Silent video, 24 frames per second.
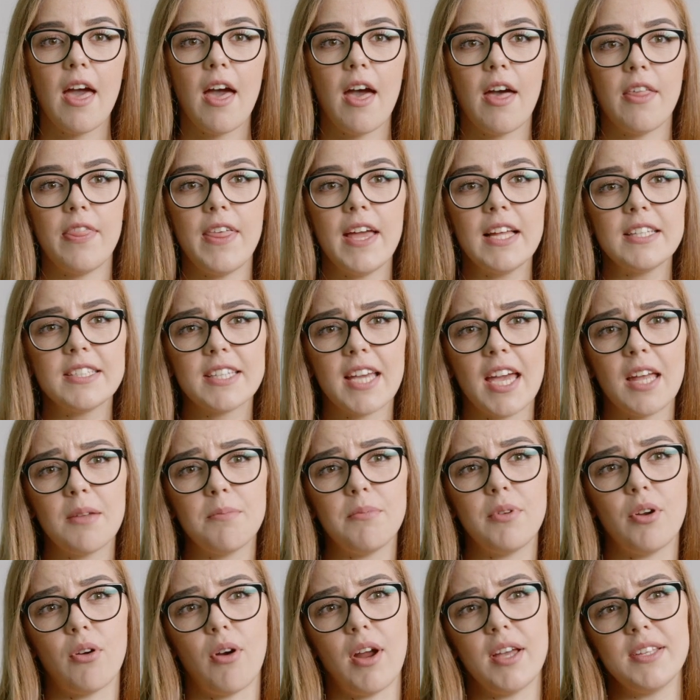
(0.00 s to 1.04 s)
That can
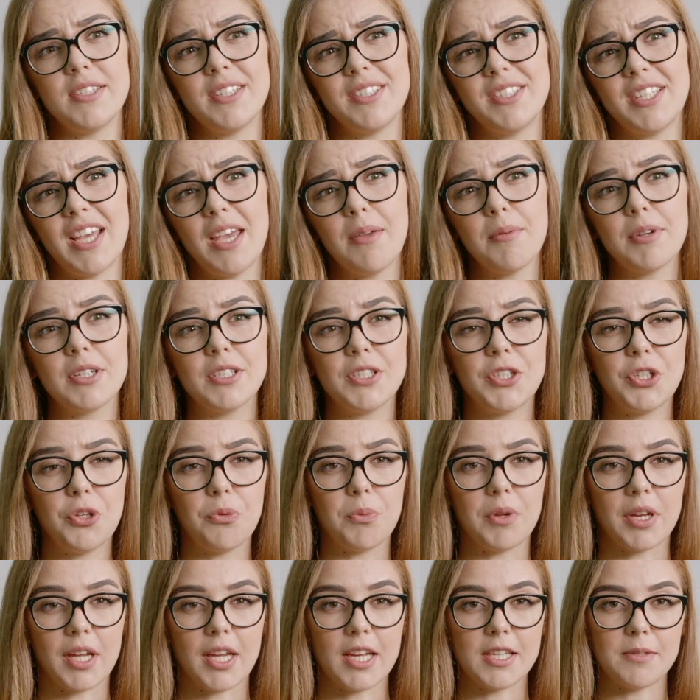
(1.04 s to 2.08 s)
be rather
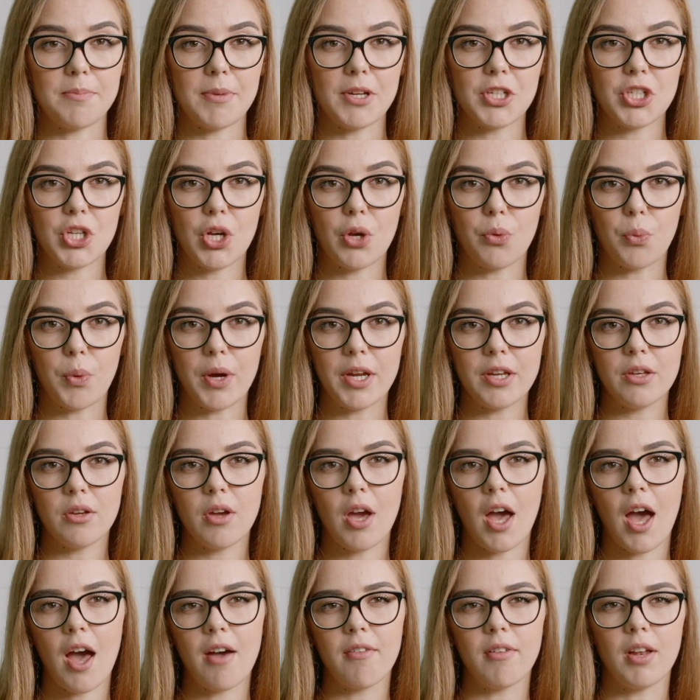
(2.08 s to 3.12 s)
time-consuming, especially when you
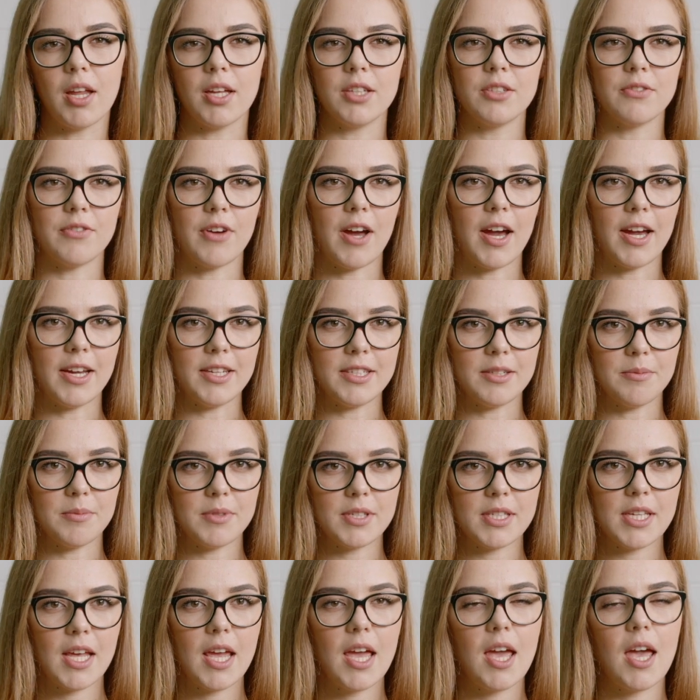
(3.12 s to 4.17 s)
have a lot of
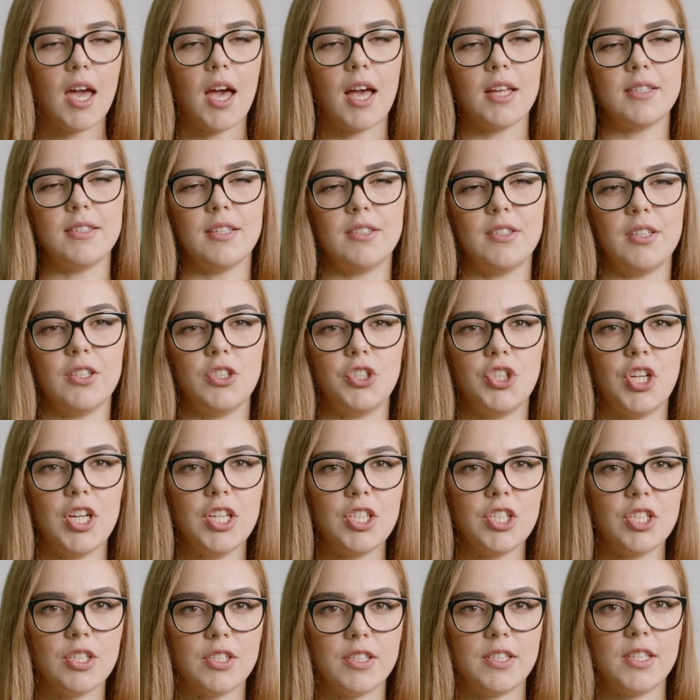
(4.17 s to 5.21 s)
items. And the
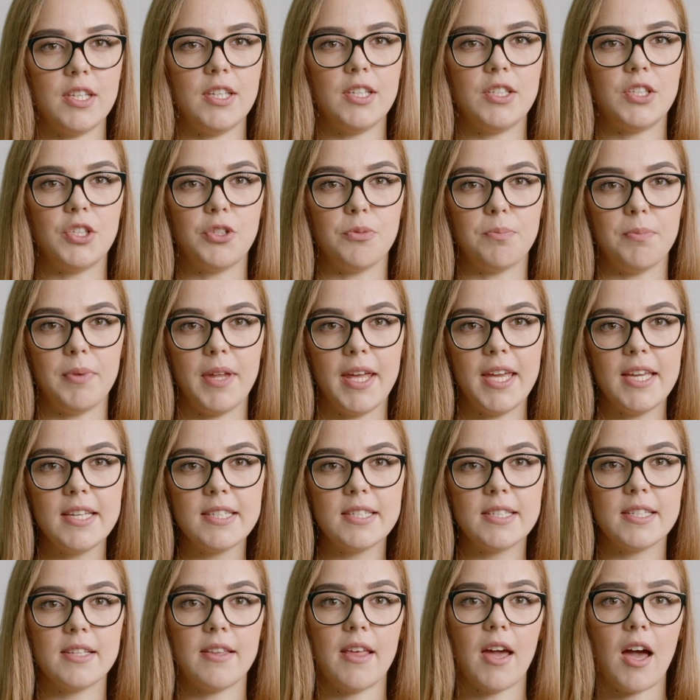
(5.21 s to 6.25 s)
suggestion is to
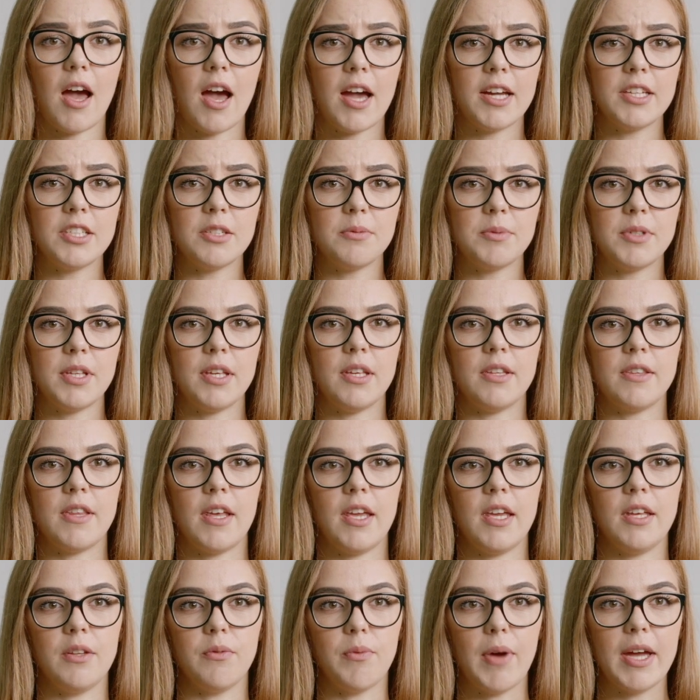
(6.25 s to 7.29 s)
place the items in
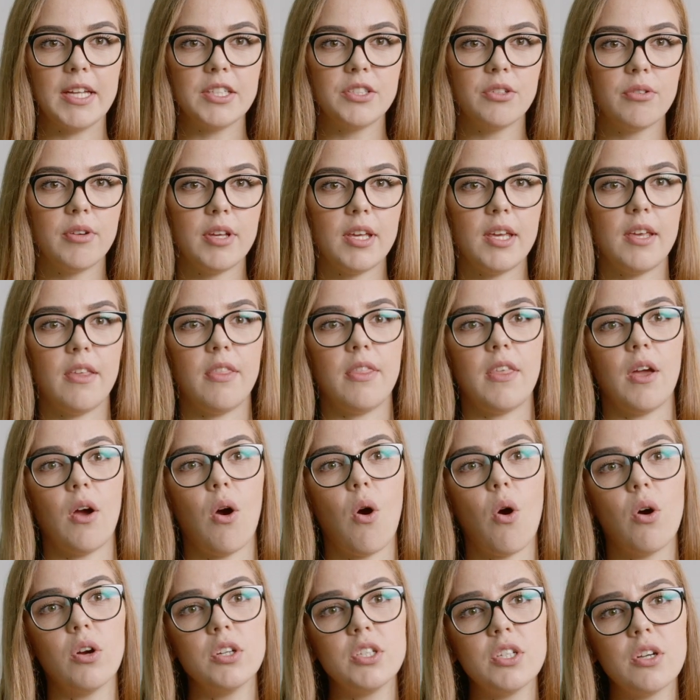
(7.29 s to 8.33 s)
the inventory in the
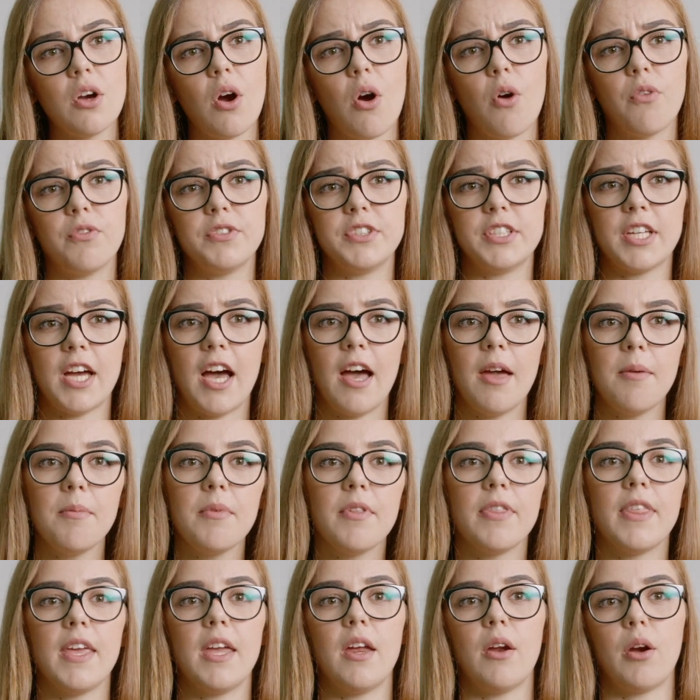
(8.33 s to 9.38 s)
order of
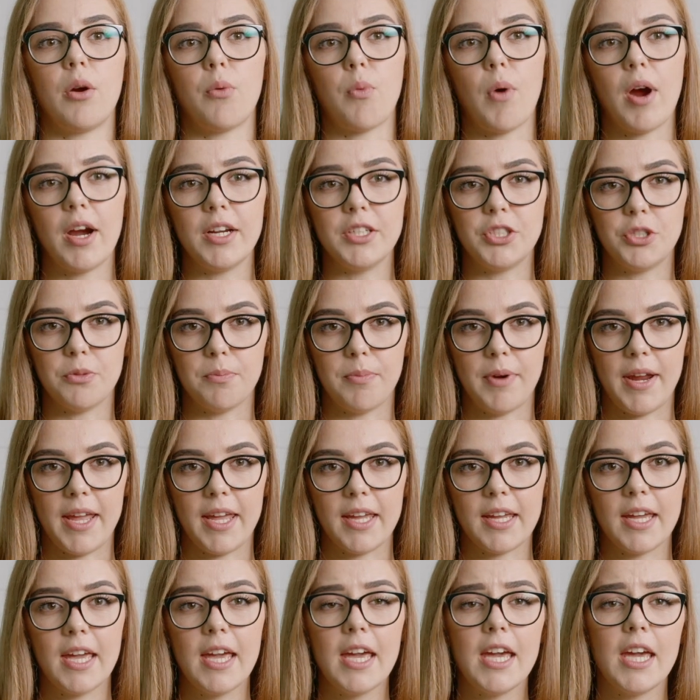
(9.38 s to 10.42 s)
time they require to
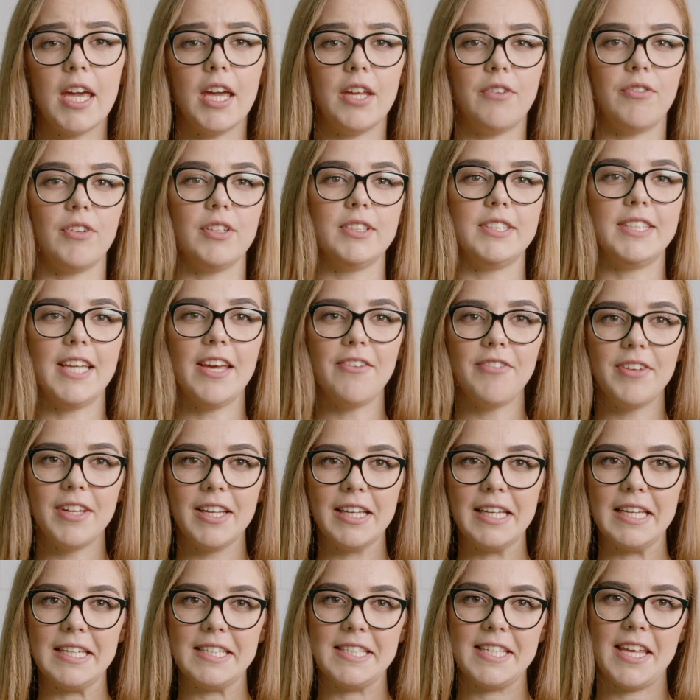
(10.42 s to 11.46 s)
break. It will
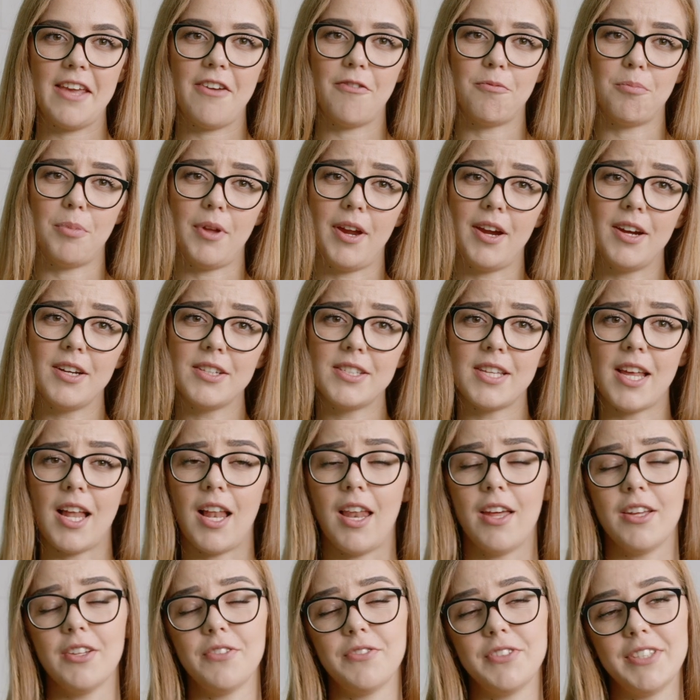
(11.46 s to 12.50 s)
definitely save players a
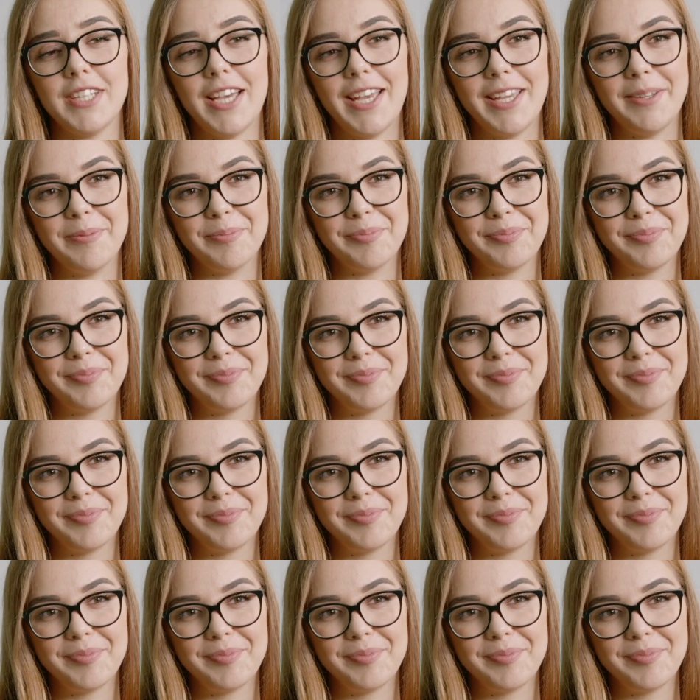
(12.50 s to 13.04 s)
lot of time.